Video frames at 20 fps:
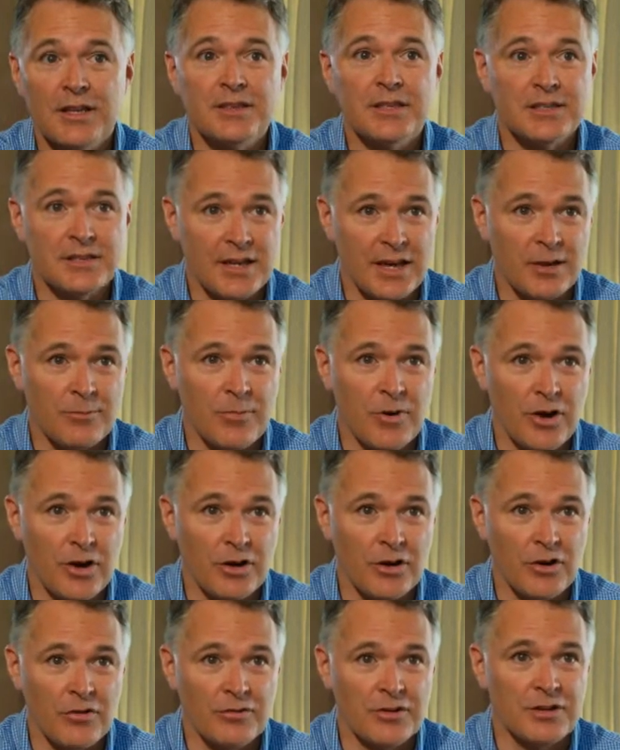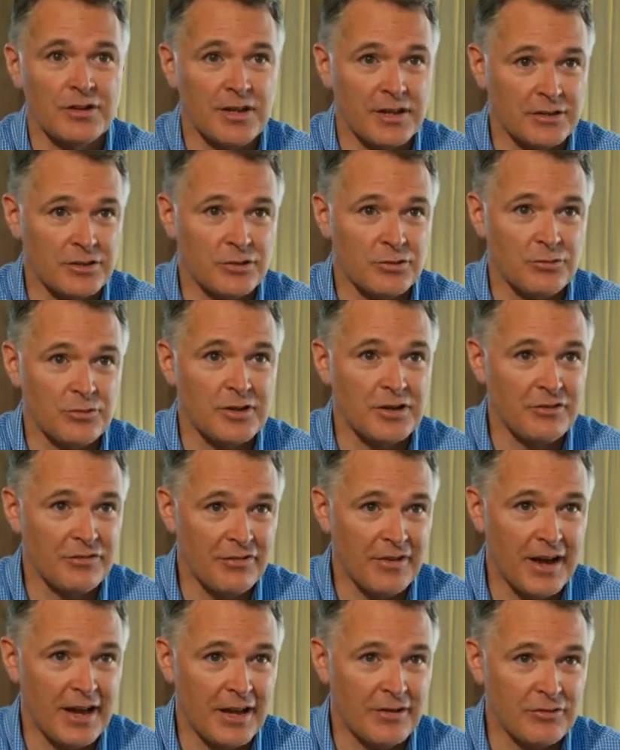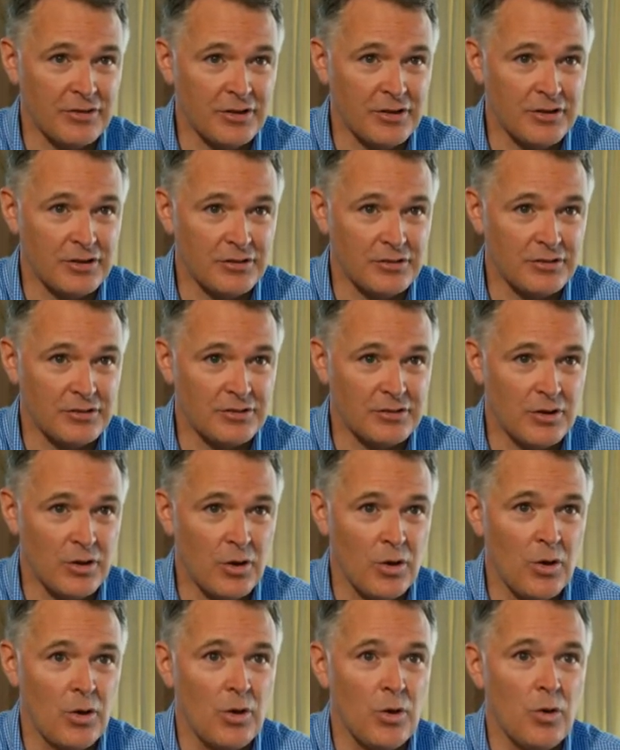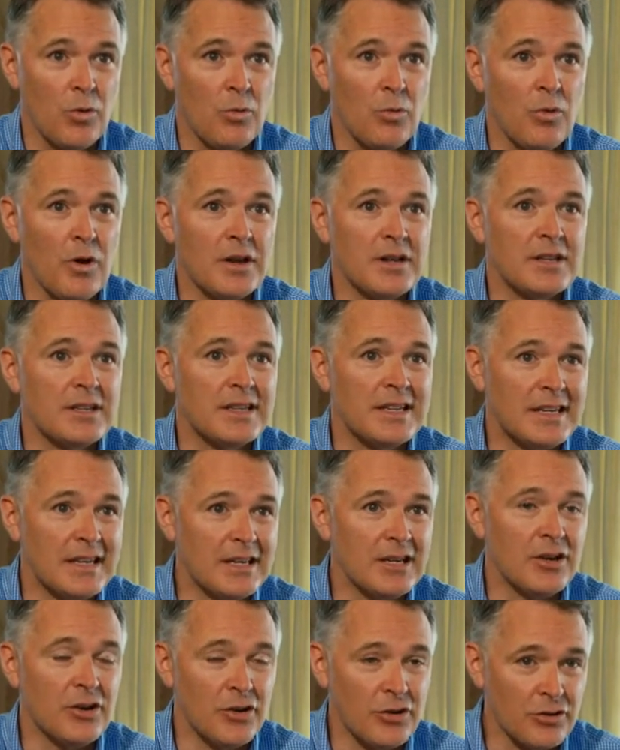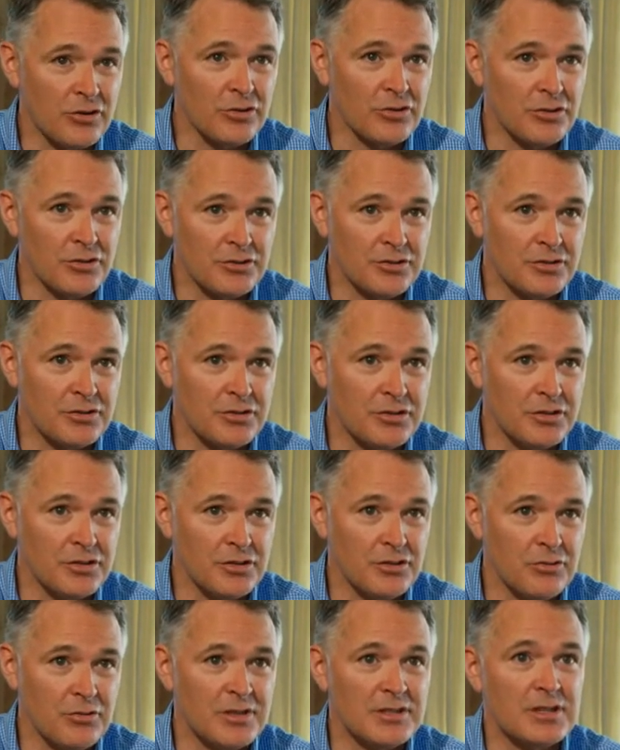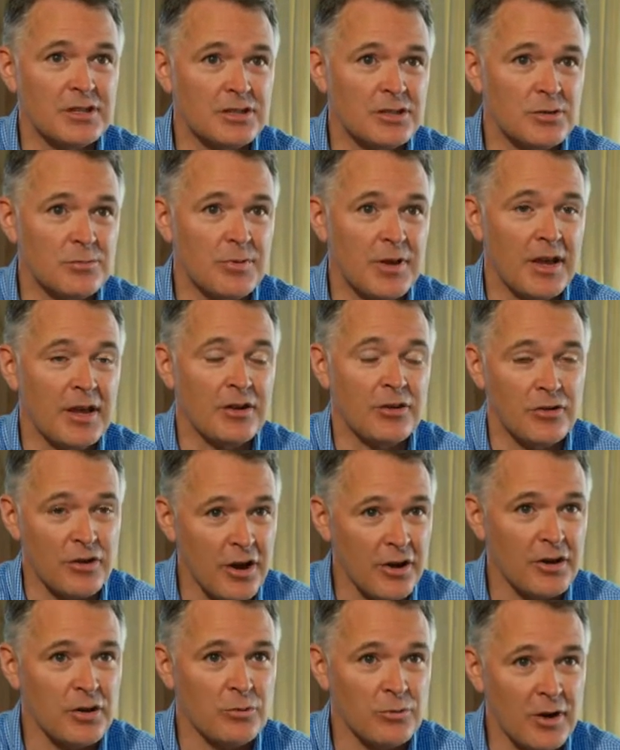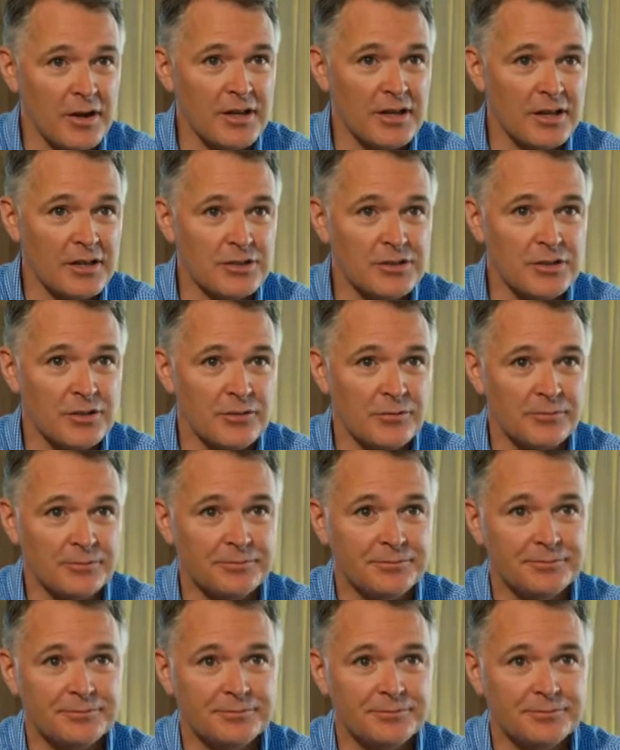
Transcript: at the tech park over the next 3 to 5 years. What key hurdles do you anticipate, or are you running into?